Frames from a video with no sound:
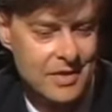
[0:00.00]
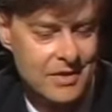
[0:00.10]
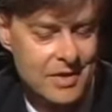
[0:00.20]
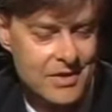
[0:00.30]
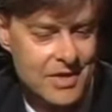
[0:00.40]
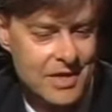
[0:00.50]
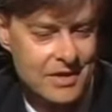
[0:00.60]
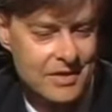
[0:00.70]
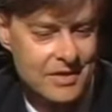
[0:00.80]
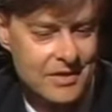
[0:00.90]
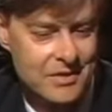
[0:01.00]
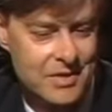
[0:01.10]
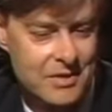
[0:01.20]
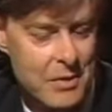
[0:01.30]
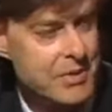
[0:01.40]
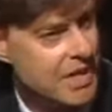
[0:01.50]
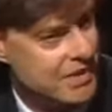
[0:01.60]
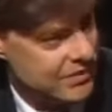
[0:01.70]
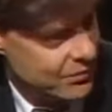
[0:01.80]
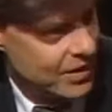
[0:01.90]
how can I say, sort of
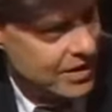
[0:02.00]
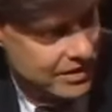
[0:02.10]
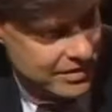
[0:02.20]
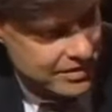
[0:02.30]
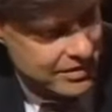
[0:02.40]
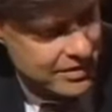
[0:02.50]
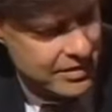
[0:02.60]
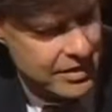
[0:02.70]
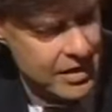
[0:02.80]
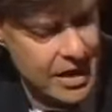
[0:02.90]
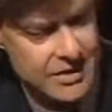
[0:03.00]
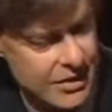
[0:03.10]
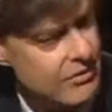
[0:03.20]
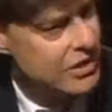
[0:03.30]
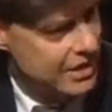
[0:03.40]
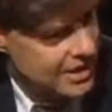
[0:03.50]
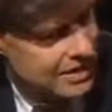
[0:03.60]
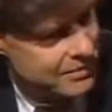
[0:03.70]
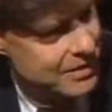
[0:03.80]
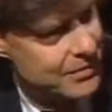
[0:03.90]
obsessive way. Uh, he's not interested in
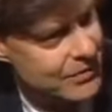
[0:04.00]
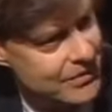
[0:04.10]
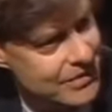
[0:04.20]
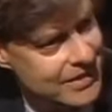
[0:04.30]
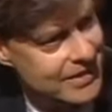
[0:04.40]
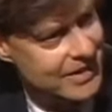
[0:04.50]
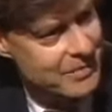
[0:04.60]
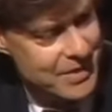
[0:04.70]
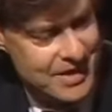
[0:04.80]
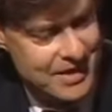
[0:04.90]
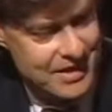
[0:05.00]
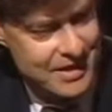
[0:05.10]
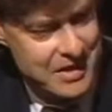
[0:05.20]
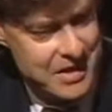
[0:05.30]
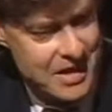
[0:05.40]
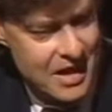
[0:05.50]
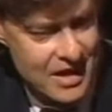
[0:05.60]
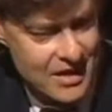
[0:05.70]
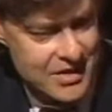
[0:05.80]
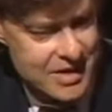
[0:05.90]
killing people. I mean, uh, I
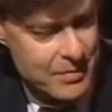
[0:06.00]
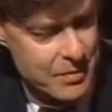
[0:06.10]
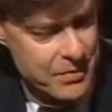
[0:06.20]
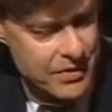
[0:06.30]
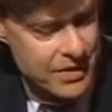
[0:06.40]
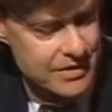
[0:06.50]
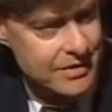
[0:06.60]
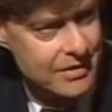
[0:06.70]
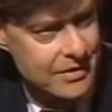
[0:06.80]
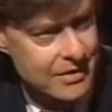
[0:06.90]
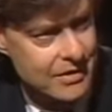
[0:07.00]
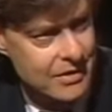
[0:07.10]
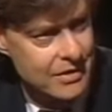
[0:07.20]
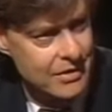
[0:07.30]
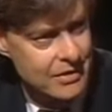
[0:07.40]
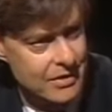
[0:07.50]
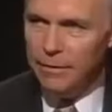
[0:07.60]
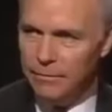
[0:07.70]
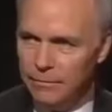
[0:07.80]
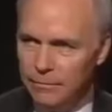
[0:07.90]
asked him at one point. You, first of all, where'd you find
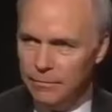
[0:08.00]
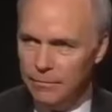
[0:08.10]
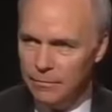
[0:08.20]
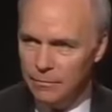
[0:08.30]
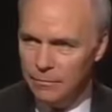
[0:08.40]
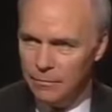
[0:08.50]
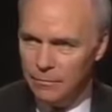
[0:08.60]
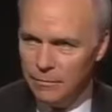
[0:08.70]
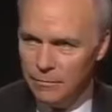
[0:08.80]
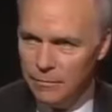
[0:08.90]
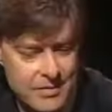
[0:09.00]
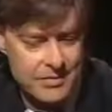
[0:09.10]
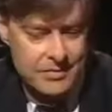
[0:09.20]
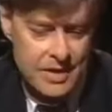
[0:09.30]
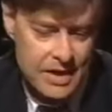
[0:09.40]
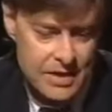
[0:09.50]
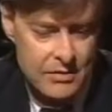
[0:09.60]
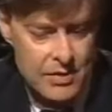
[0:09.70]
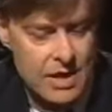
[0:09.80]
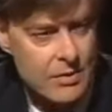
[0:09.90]
him? I found him. He
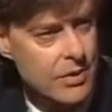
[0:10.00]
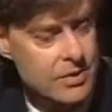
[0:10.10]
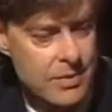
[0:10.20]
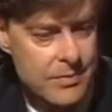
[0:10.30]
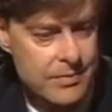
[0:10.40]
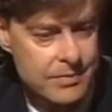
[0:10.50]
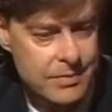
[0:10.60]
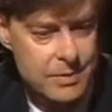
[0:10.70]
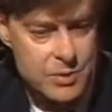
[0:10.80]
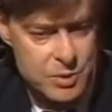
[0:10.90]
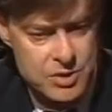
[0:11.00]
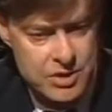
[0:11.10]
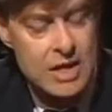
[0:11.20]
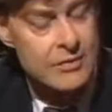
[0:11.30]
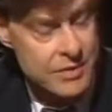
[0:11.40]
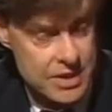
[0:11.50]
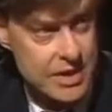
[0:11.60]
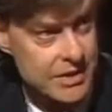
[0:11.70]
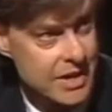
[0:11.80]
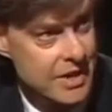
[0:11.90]
didn't really want to be. To, he lives in the
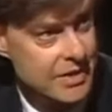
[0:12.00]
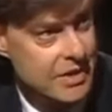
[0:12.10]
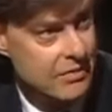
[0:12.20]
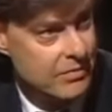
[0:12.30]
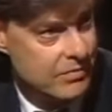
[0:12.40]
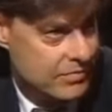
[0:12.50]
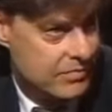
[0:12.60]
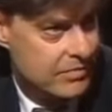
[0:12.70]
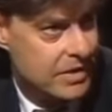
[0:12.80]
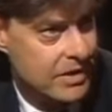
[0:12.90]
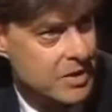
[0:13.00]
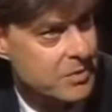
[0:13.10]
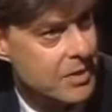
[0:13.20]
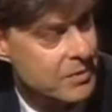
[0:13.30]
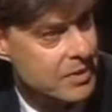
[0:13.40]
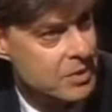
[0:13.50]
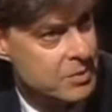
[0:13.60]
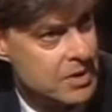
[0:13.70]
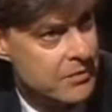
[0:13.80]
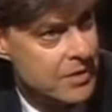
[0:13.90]
United States. He didn't he asked me not to be too
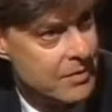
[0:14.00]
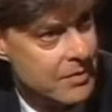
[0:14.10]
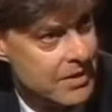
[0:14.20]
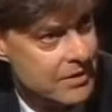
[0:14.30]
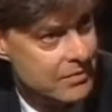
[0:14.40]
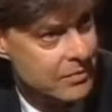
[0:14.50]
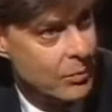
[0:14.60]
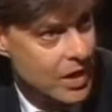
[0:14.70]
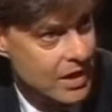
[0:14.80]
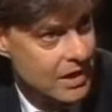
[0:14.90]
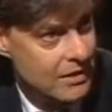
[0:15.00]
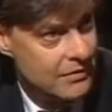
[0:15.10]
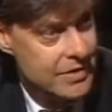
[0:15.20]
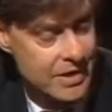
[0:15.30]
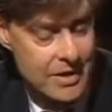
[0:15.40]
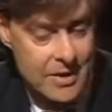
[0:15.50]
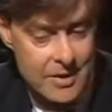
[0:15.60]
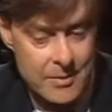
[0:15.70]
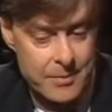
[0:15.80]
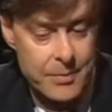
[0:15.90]
specific about where he lives,
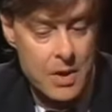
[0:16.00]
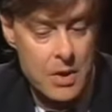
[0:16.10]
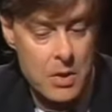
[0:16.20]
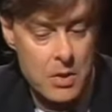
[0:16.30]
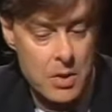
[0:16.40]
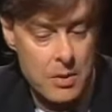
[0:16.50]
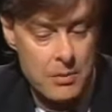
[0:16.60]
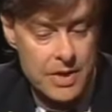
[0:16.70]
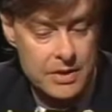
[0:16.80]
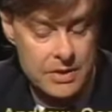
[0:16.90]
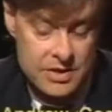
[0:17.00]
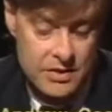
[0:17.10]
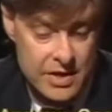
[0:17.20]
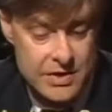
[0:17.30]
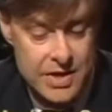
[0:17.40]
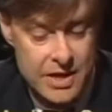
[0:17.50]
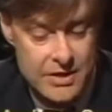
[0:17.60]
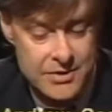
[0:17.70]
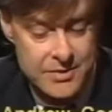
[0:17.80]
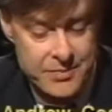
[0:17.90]
um, but it's on the East
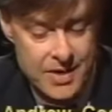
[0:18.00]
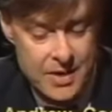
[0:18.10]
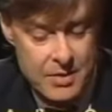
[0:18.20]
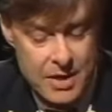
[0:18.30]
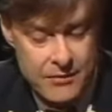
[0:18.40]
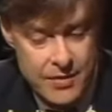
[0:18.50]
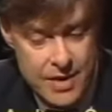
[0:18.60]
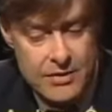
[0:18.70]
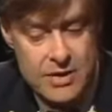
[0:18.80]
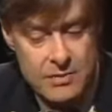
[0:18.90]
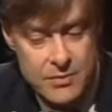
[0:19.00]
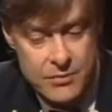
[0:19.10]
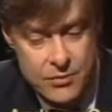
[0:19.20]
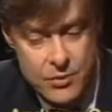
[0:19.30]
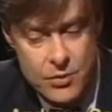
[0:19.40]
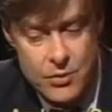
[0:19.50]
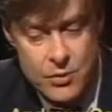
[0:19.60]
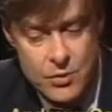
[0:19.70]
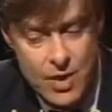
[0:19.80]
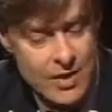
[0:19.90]
Coast. I found him
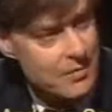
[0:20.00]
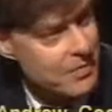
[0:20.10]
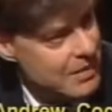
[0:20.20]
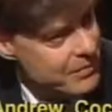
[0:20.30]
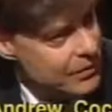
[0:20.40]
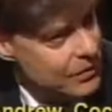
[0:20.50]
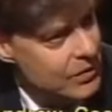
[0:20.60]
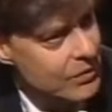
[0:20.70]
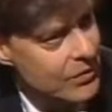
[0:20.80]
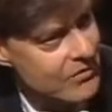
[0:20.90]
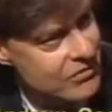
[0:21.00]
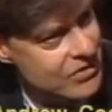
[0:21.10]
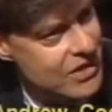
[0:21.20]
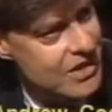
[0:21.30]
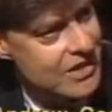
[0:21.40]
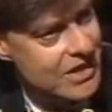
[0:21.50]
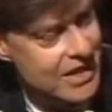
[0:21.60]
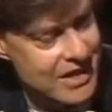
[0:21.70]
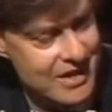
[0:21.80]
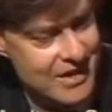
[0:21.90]
through other people who were interested
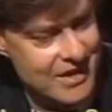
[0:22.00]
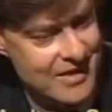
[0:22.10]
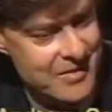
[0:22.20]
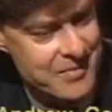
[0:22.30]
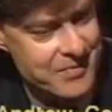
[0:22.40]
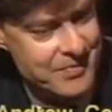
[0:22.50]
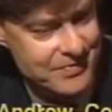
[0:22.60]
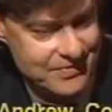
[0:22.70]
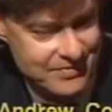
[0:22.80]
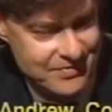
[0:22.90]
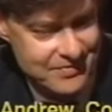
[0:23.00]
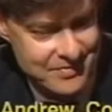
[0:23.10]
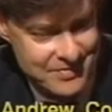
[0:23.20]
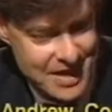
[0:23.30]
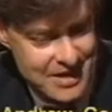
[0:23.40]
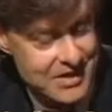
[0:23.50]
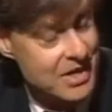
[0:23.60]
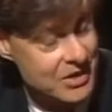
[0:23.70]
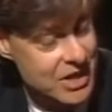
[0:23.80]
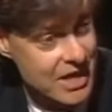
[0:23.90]
in, um, had his,
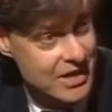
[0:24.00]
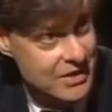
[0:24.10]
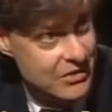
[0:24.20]
shared his